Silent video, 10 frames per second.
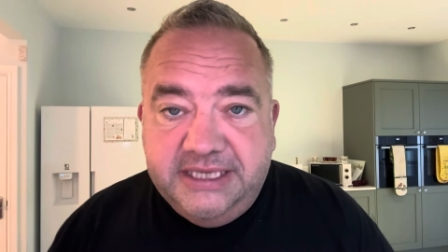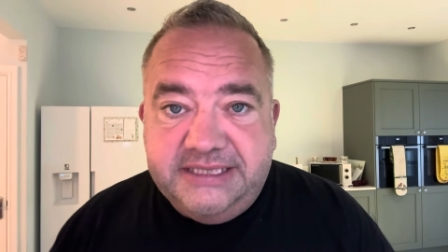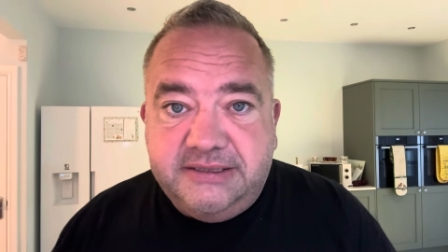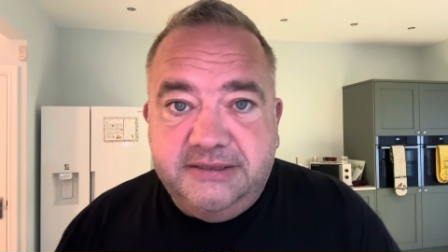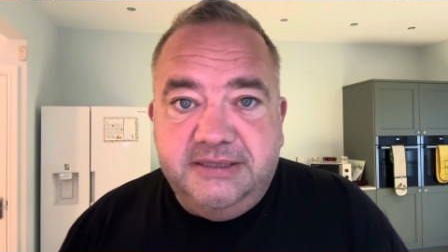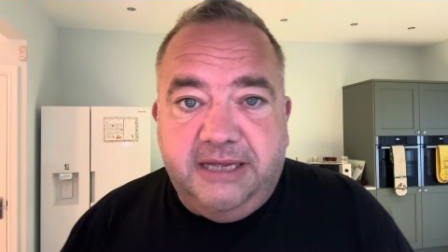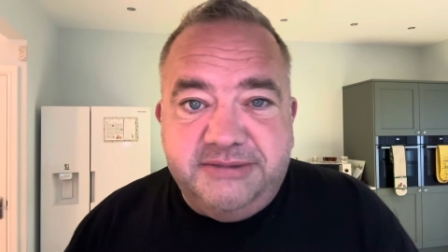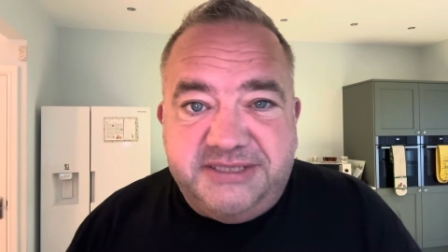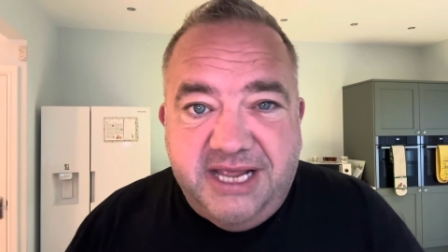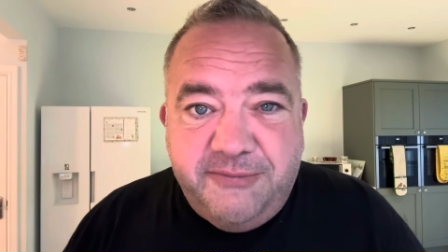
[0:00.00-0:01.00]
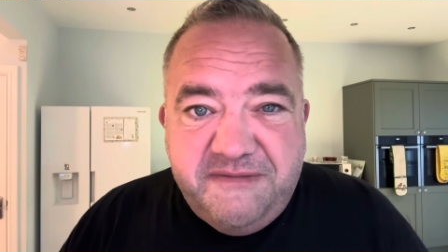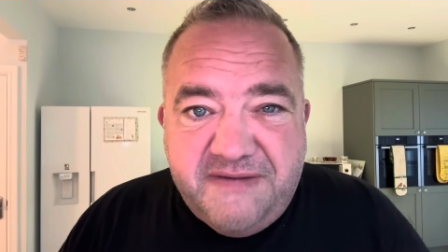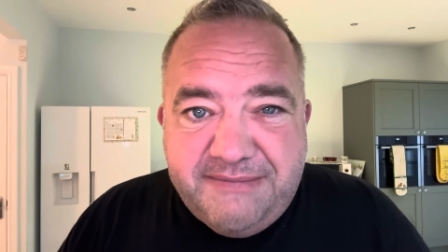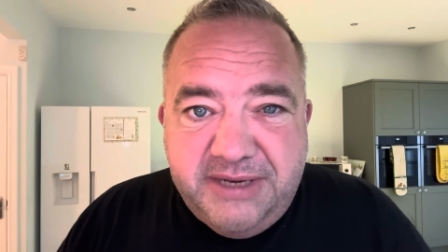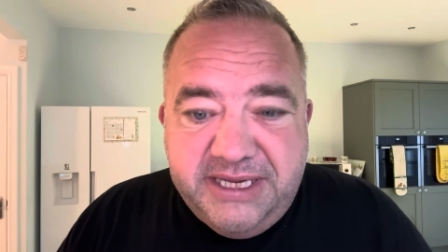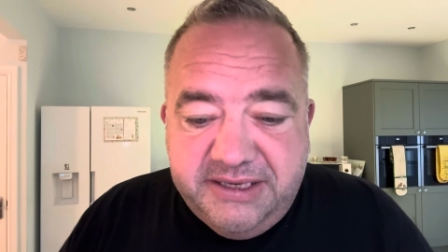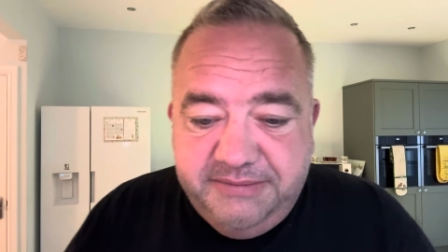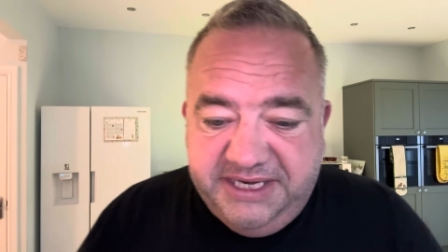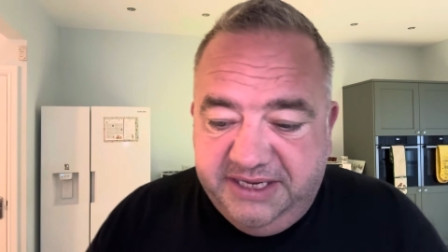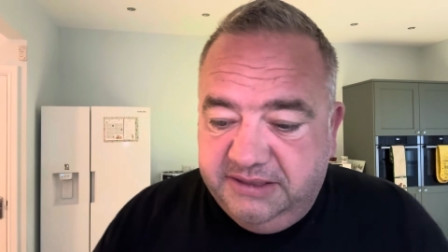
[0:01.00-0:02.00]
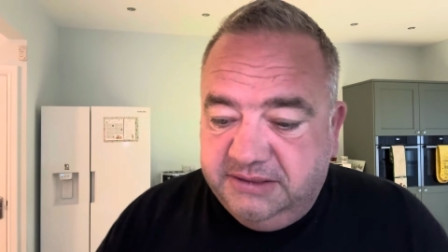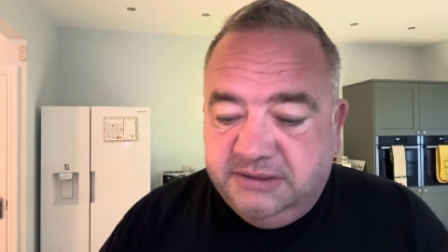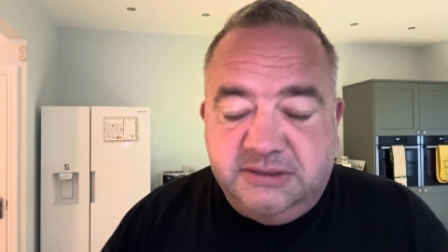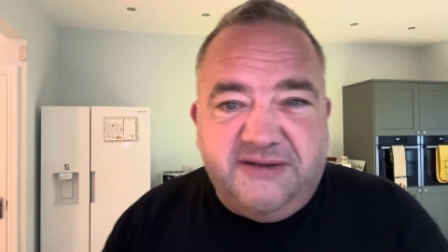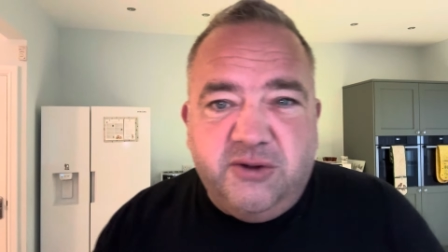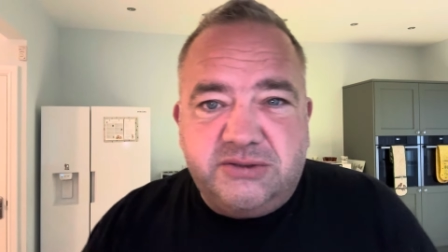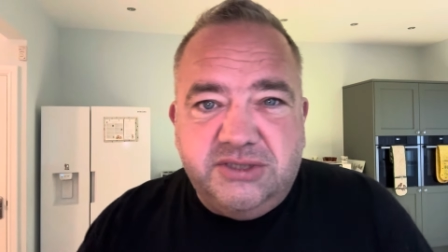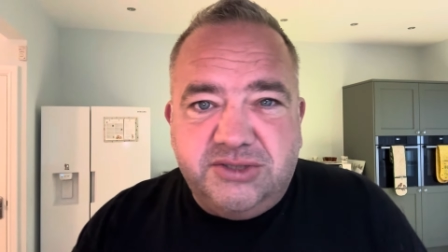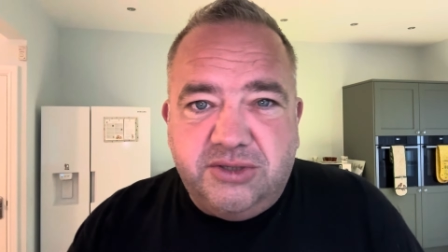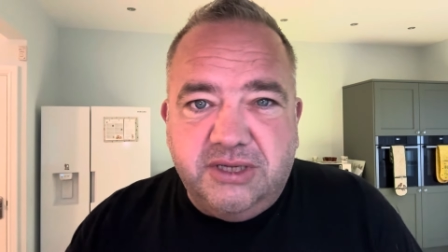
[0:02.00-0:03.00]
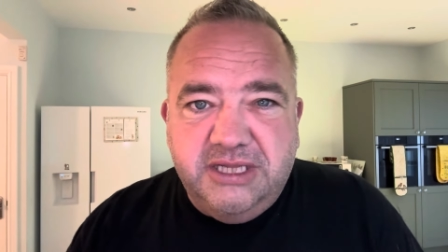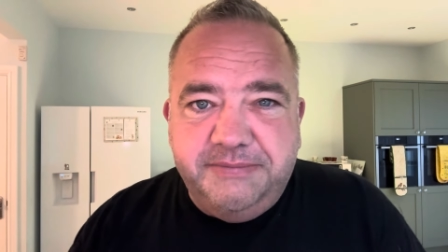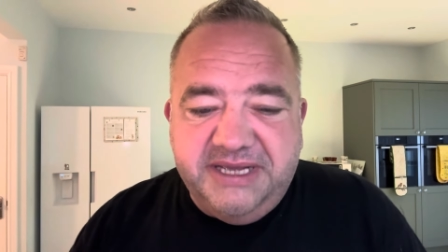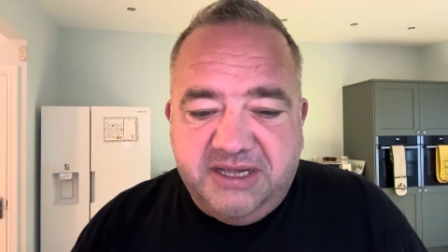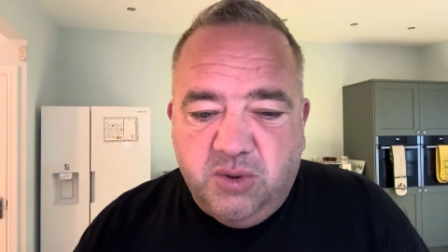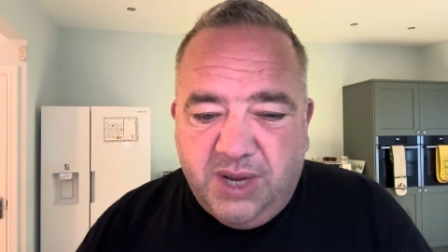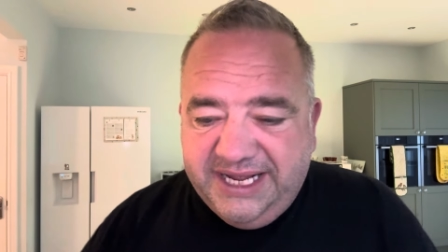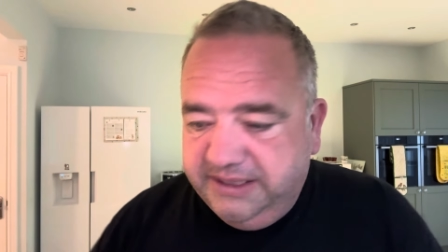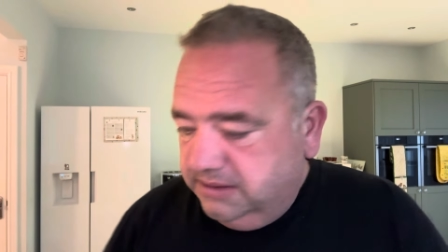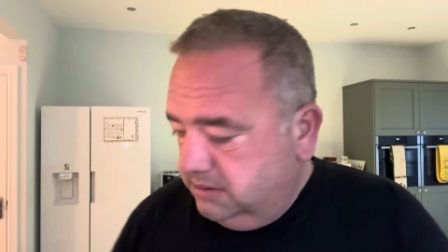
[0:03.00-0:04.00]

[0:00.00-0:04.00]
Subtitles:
Listen, I'm staying with family at the minute, so I've got to talk a little bit quiet.